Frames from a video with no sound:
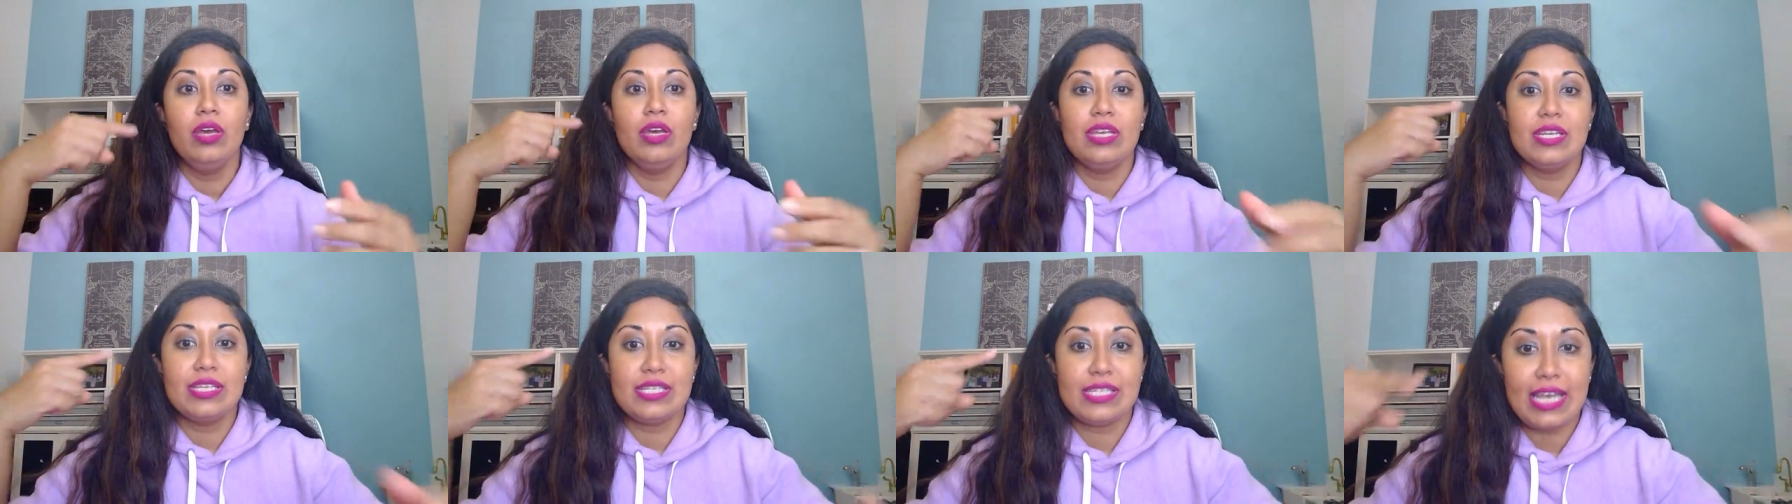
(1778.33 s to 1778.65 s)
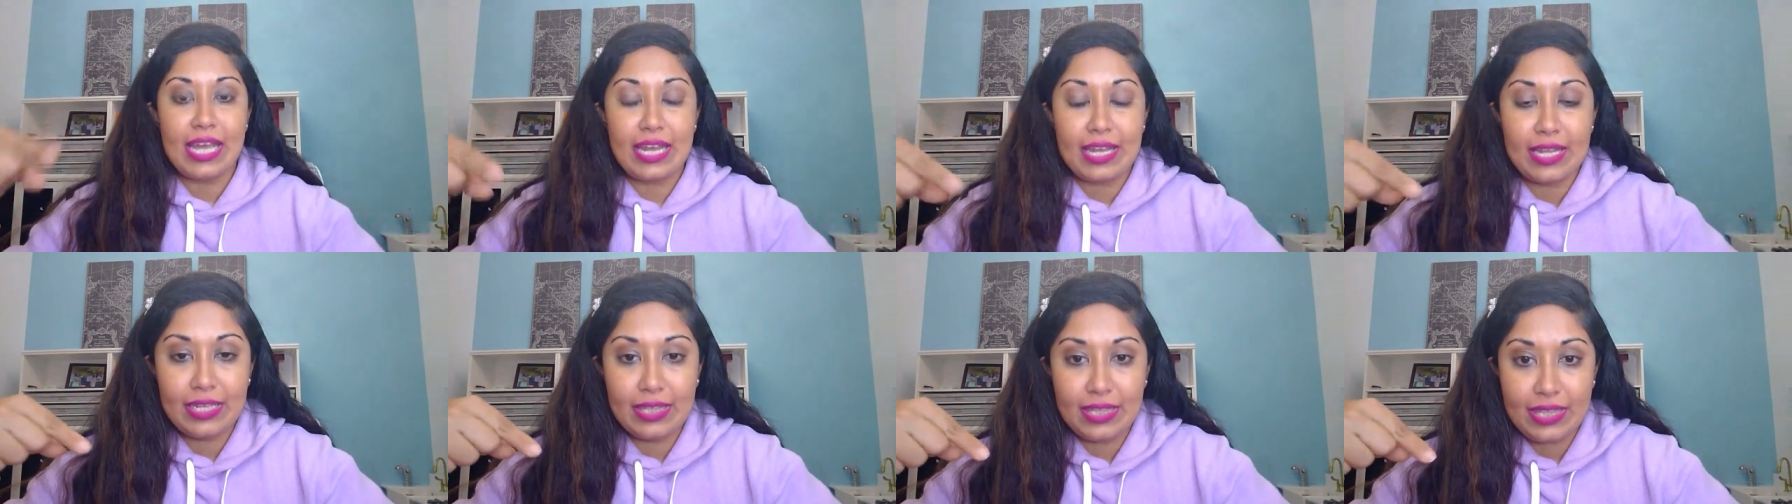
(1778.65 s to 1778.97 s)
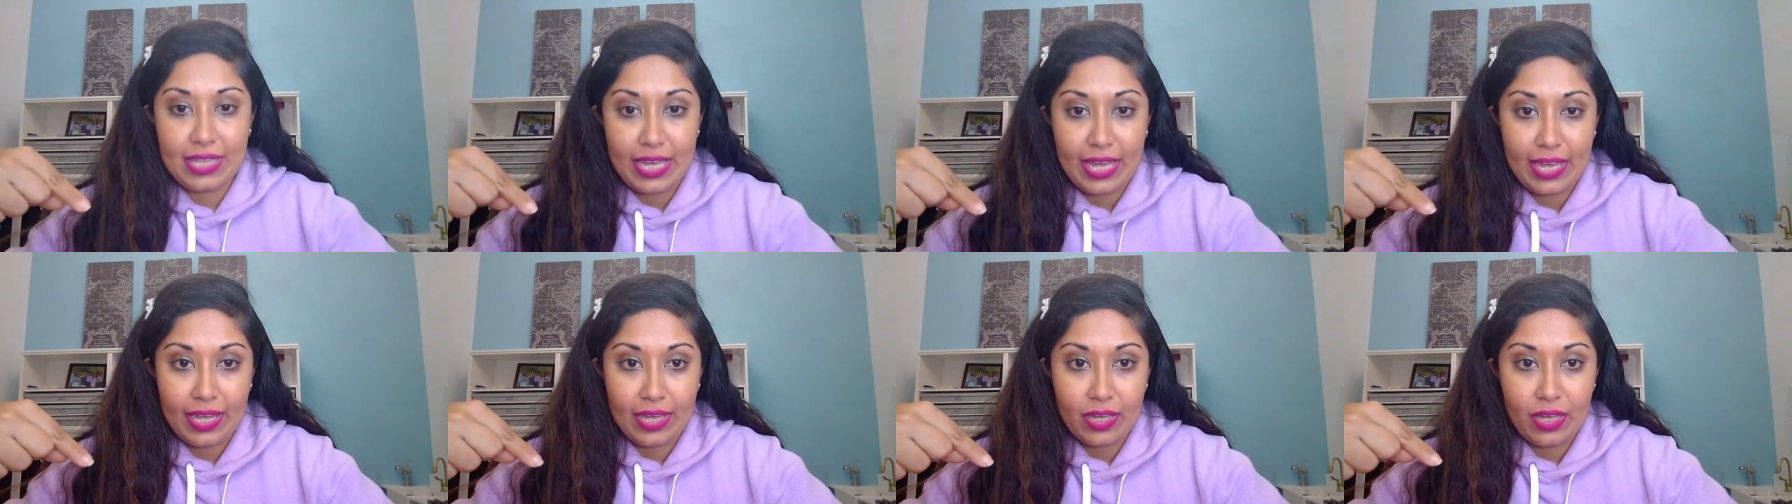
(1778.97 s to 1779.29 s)
Second
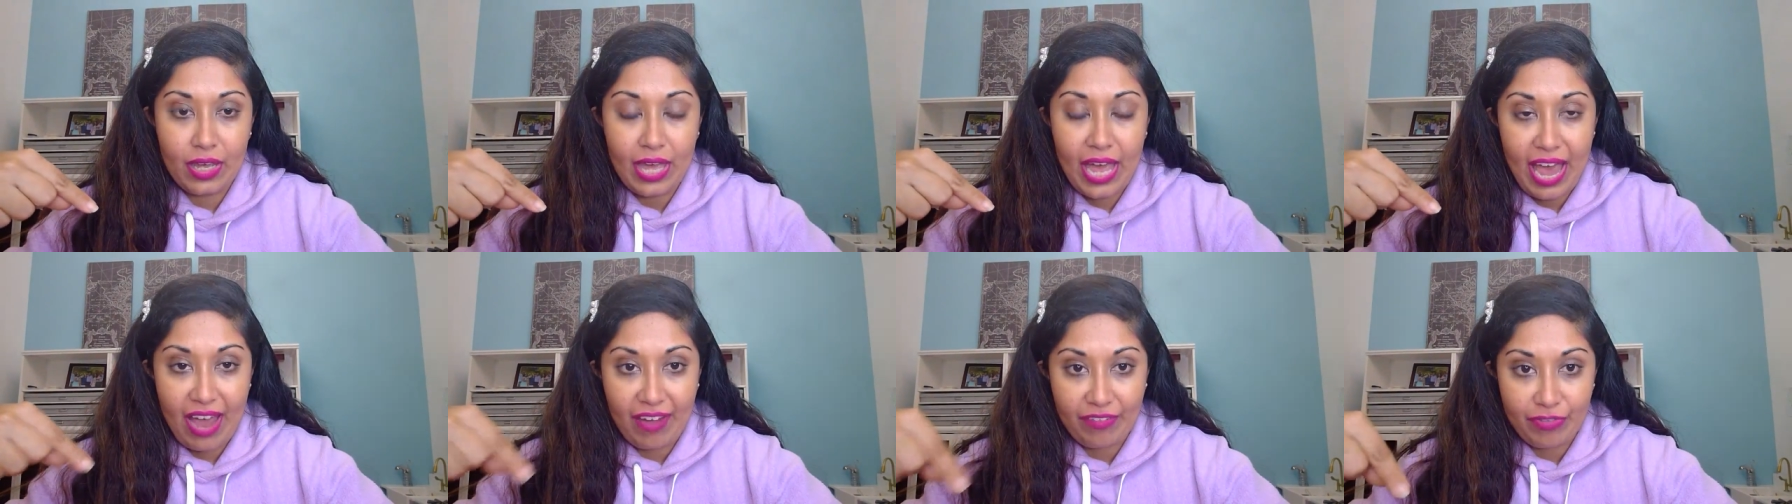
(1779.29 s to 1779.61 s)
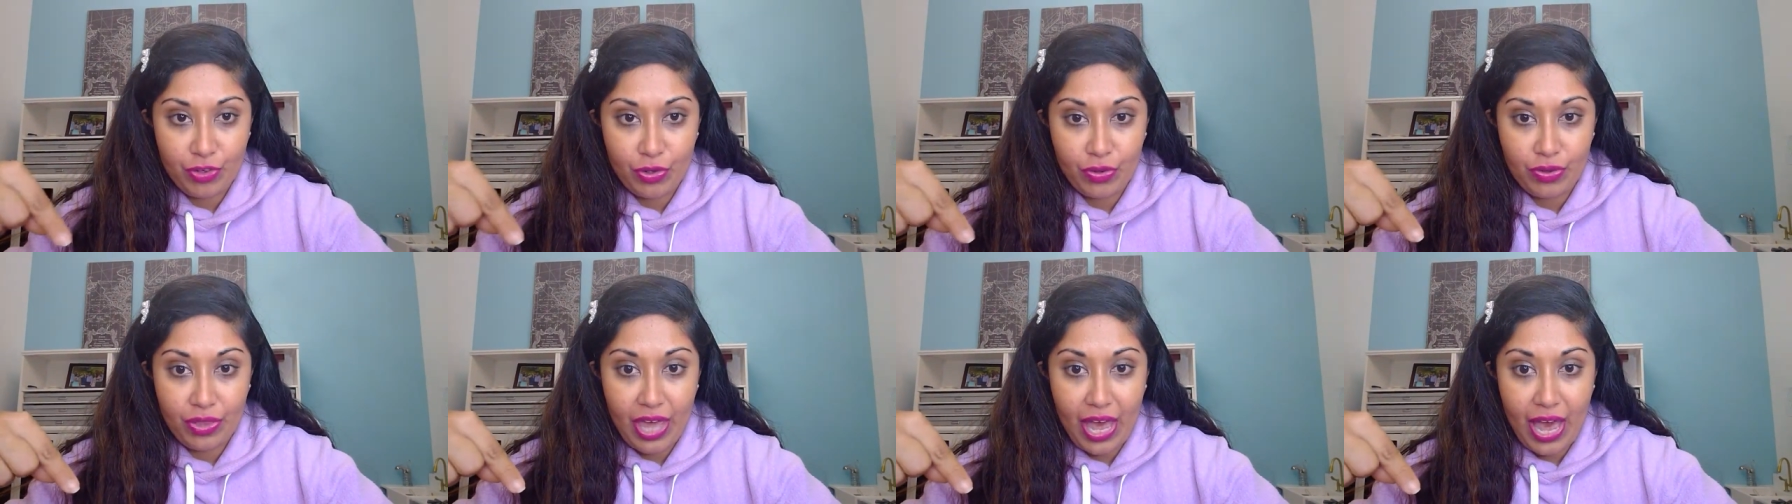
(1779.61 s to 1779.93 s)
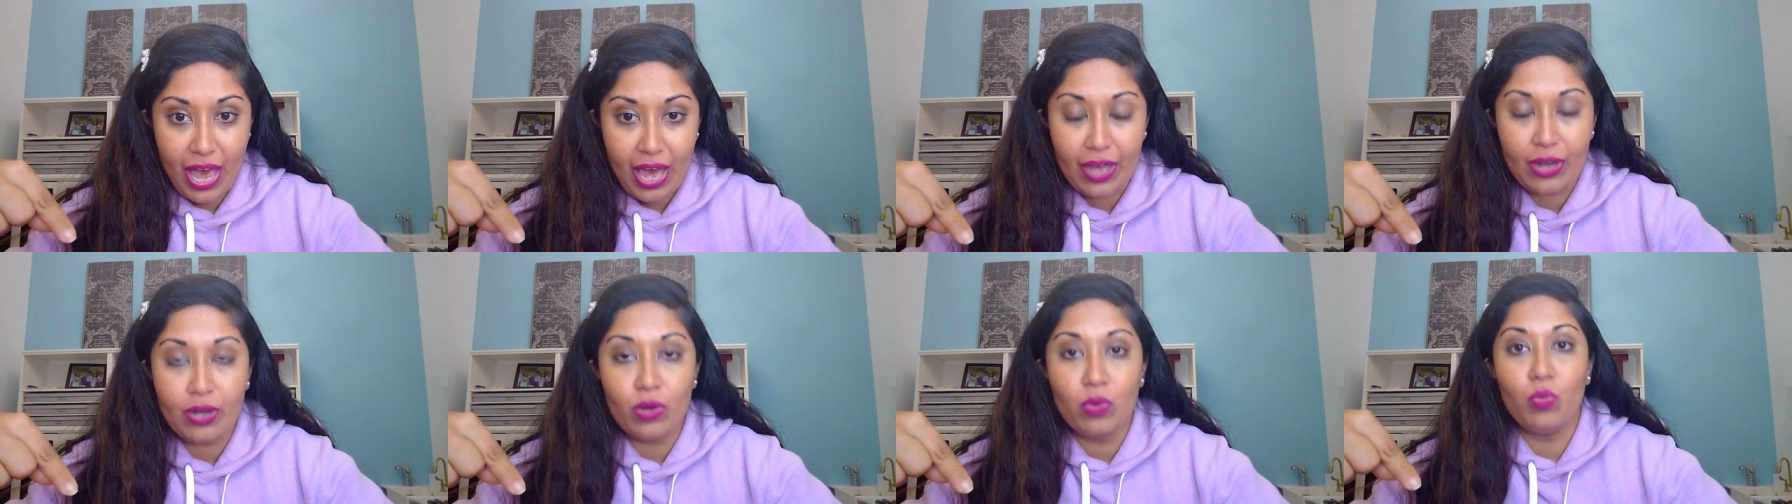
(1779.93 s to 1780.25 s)
thing after
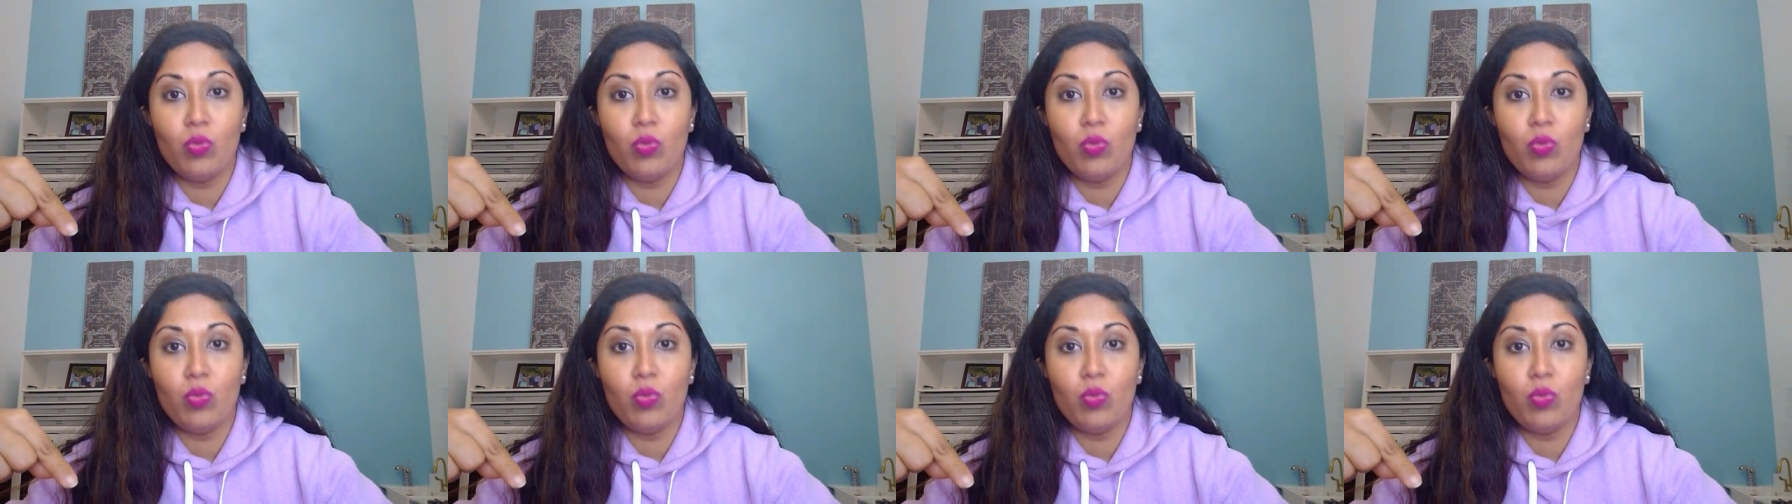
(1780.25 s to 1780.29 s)
that